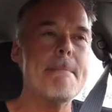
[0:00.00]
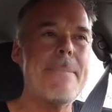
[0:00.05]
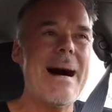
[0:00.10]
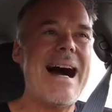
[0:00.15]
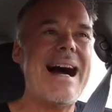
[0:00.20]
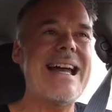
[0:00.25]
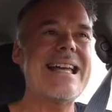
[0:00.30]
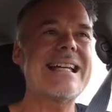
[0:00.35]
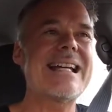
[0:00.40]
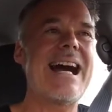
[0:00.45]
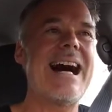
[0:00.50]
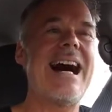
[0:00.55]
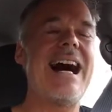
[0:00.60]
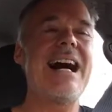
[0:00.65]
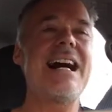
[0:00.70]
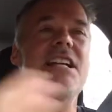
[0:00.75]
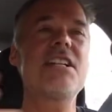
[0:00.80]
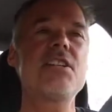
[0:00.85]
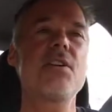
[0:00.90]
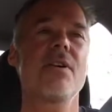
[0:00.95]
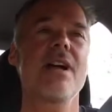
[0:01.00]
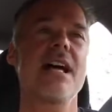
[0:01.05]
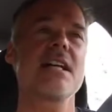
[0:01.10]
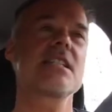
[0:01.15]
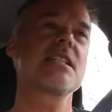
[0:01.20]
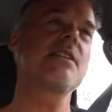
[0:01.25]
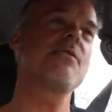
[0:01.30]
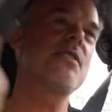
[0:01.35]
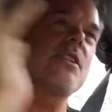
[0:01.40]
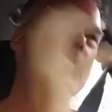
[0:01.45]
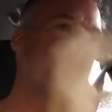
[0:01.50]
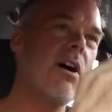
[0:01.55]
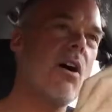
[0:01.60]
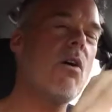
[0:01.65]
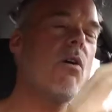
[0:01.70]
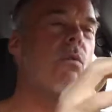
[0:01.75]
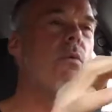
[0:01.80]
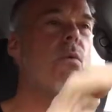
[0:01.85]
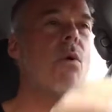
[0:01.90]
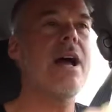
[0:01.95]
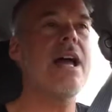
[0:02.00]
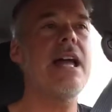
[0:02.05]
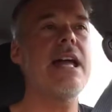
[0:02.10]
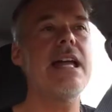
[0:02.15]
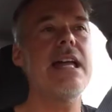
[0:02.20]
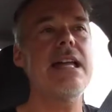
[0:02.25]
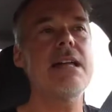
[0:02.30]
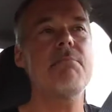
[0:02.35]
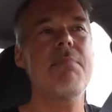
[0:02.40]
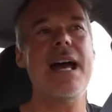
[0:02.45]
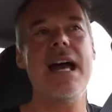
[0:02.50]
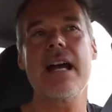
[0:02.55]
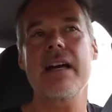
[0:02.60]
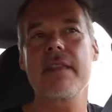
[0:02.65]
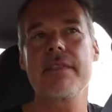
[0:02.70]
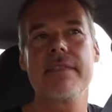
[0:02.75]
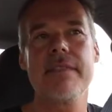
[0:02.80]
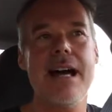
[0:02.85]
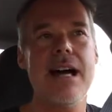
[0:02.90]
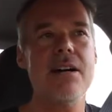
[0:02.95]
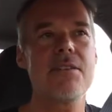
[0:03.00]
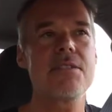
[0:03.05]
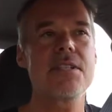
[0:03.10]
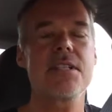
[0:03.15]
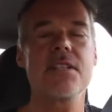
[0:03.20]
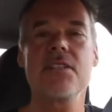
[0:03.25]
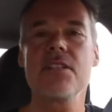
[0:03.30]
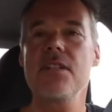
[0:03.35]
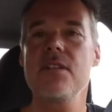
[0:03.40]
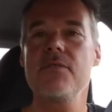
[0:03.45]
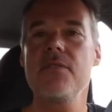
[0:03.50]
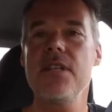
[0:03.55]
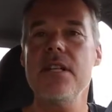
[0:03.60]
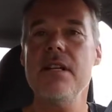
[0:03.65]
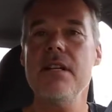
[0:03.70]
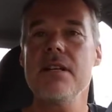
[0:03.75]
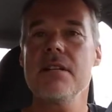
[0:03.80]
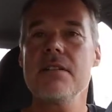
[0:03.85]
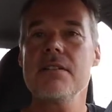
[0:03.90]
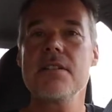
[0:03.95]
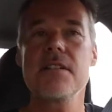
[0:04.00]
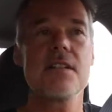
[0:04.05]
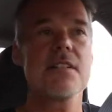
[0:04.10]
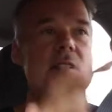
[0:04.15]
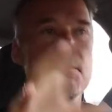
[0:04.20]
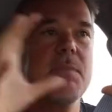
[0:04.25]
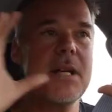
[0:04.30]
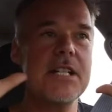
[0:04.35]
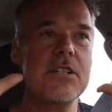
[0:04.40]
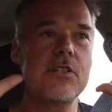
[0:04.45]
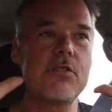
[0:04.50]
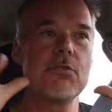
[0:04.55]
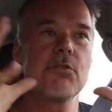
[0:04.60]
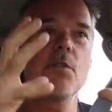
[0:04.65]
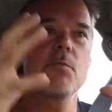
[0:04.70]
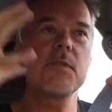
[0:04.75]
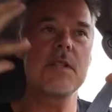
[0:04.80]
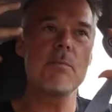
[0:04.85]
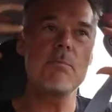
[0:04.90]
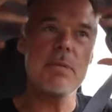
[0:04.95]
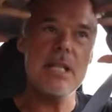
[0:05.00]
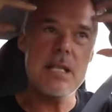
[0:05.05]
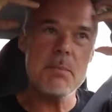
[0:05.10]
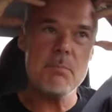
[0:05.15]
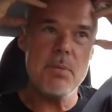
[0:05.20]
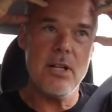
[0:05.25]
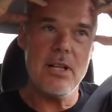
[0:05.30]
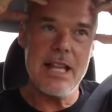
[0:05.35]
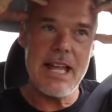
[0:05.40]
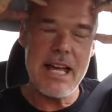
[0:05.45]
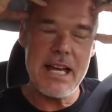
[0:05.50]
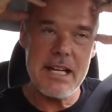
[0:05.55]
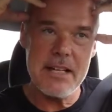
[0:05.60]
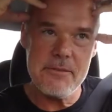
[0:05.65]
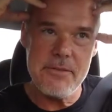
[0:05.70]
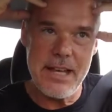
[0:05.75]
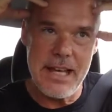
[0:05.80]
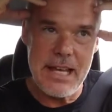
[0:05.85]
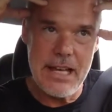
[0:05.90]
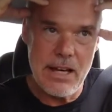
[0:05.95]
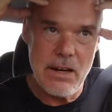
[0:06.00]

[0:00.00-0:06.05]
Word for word: By contrast, if you go way back thousands of years, there's been groups of people that have